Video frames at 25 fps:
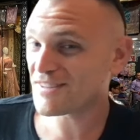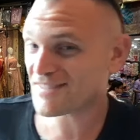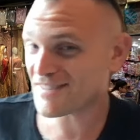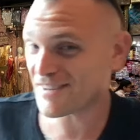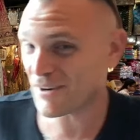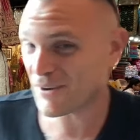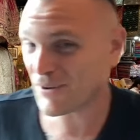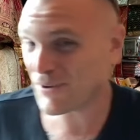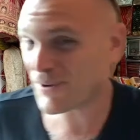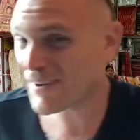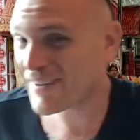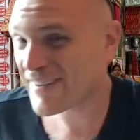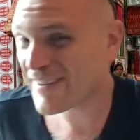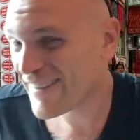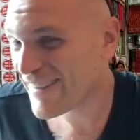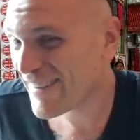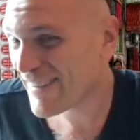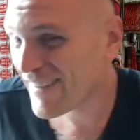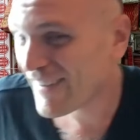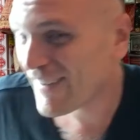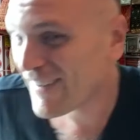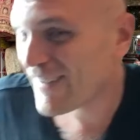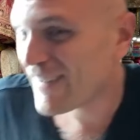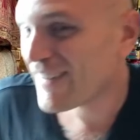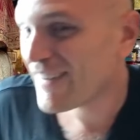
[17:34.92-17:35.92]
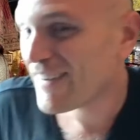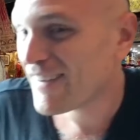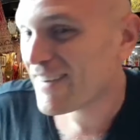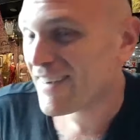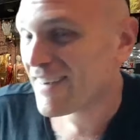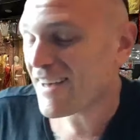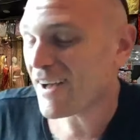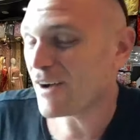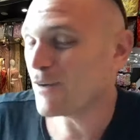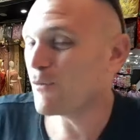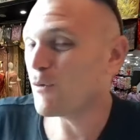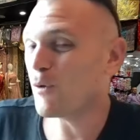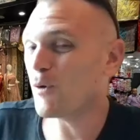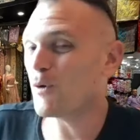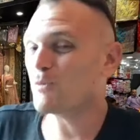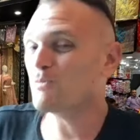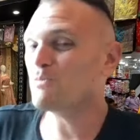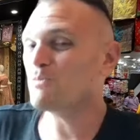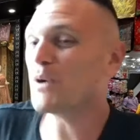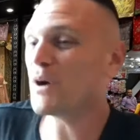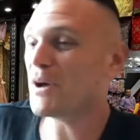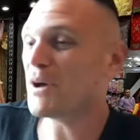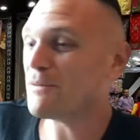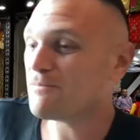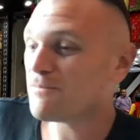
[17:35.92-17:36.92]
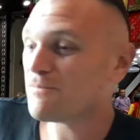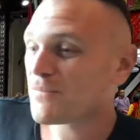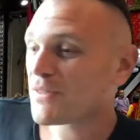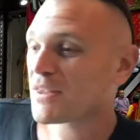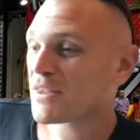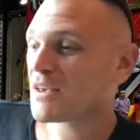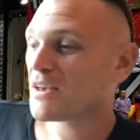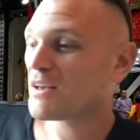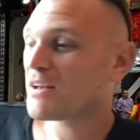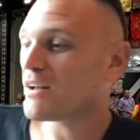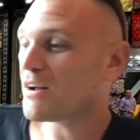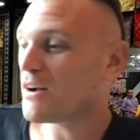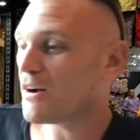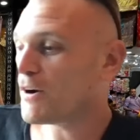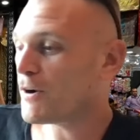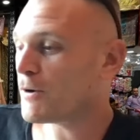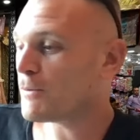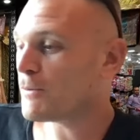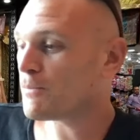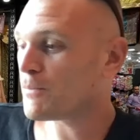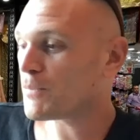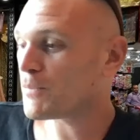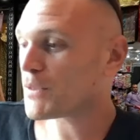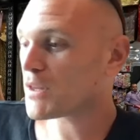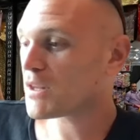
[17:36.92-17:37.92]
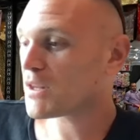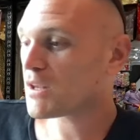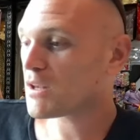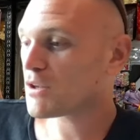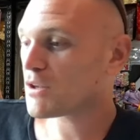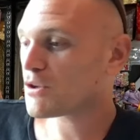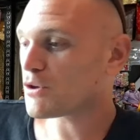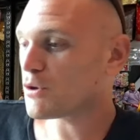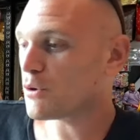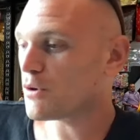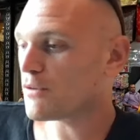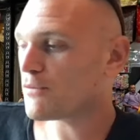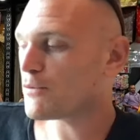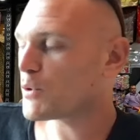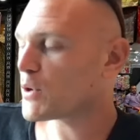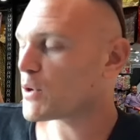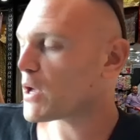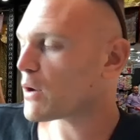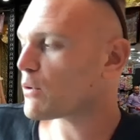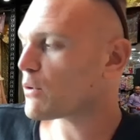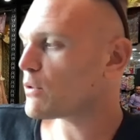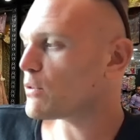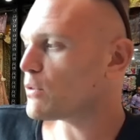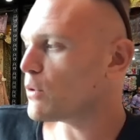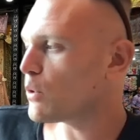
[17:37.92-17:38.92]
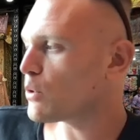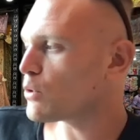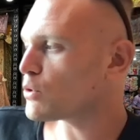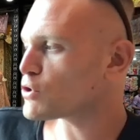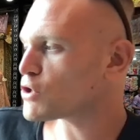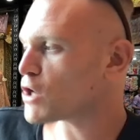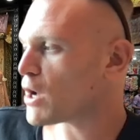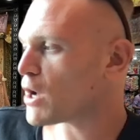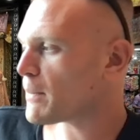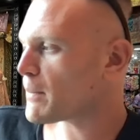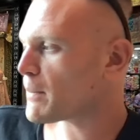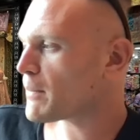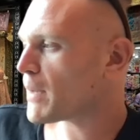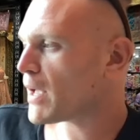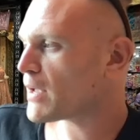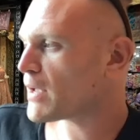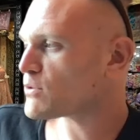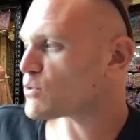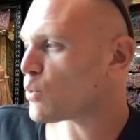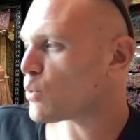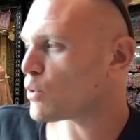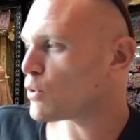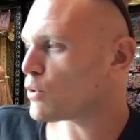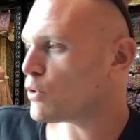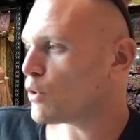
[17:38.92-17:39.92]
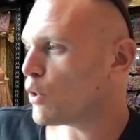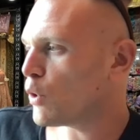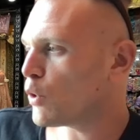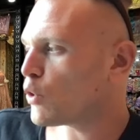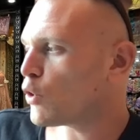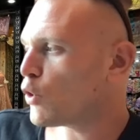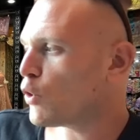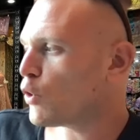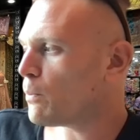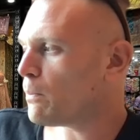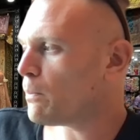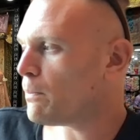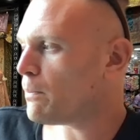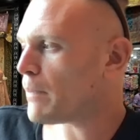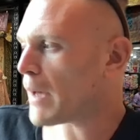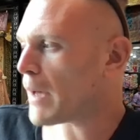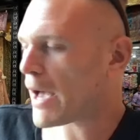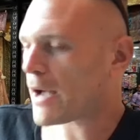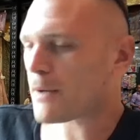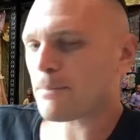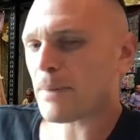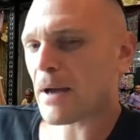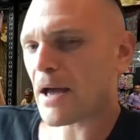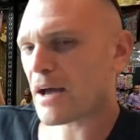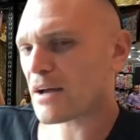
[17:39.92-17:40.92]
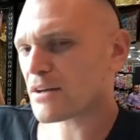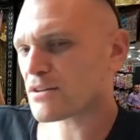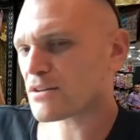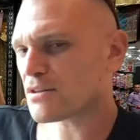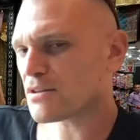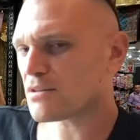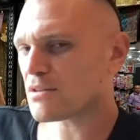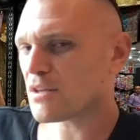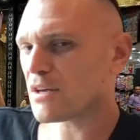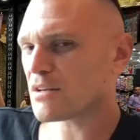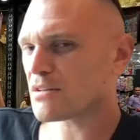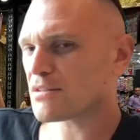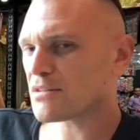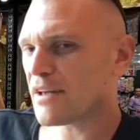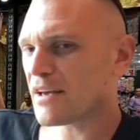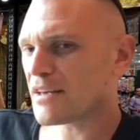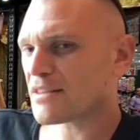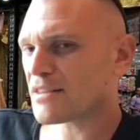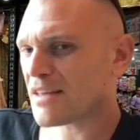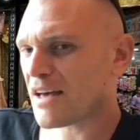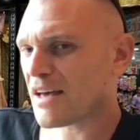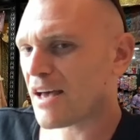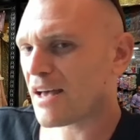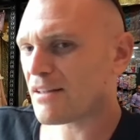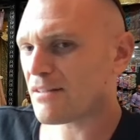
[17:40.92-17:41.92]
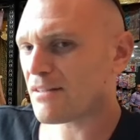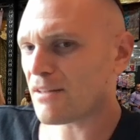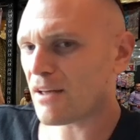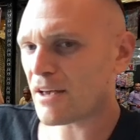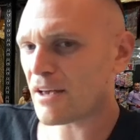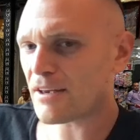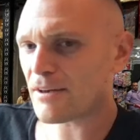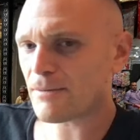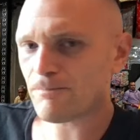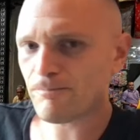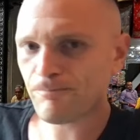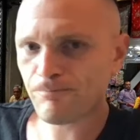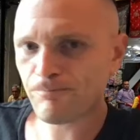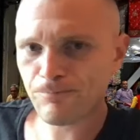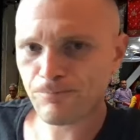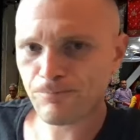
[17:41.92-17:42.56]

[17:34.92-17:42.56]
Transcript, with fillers: so I won't. But um, dude, if you carry local shopping bags or local backpacks and things like that, like